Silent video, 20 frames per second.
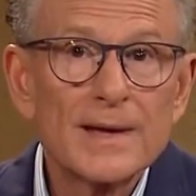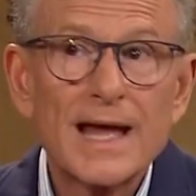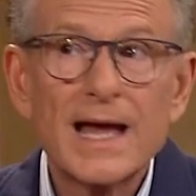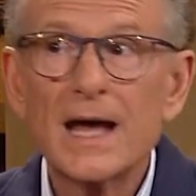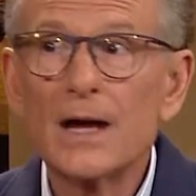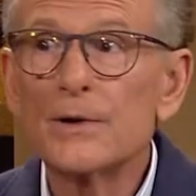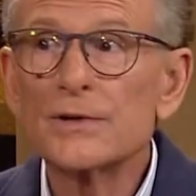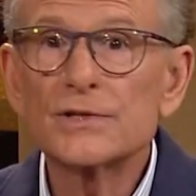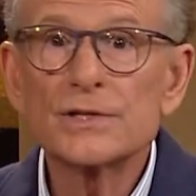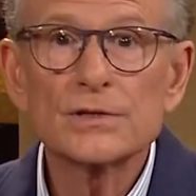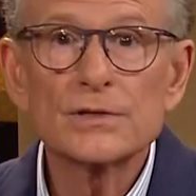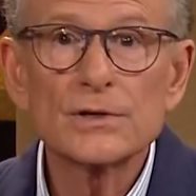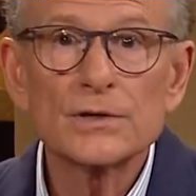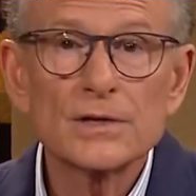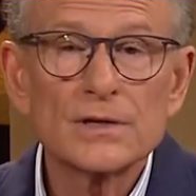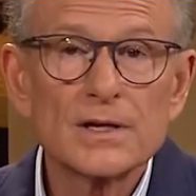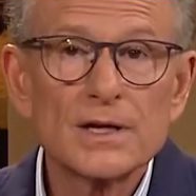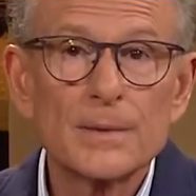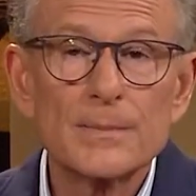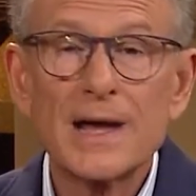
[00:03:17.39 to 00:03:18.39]
How is it going
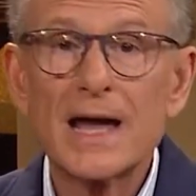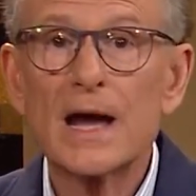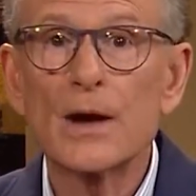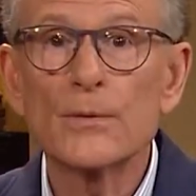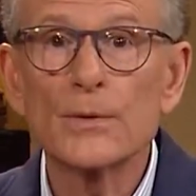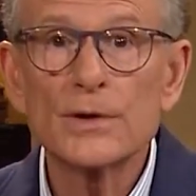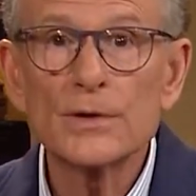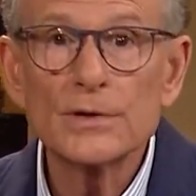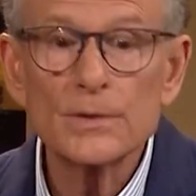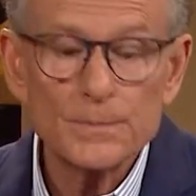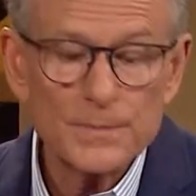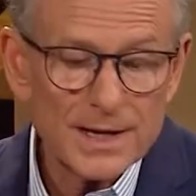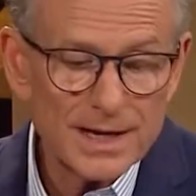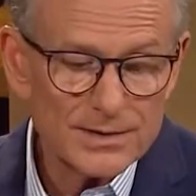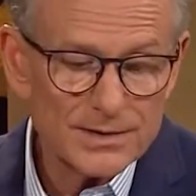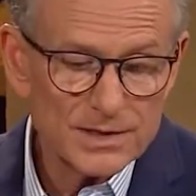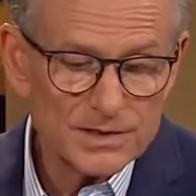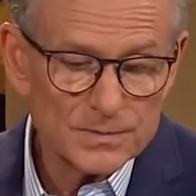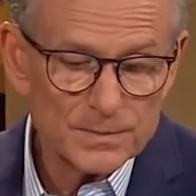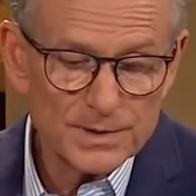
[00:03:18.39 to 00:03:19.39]
to come? How are we going to pay
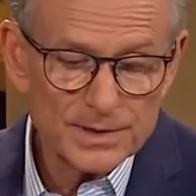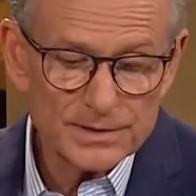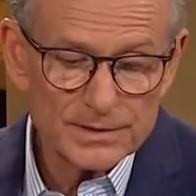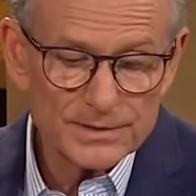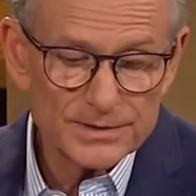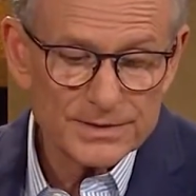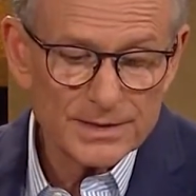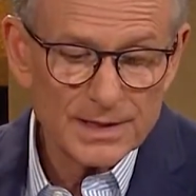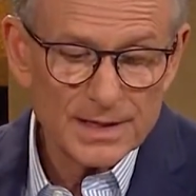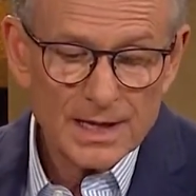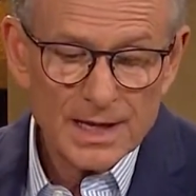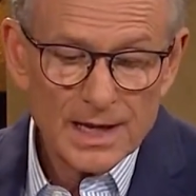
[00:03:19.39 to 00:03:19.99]
these bills?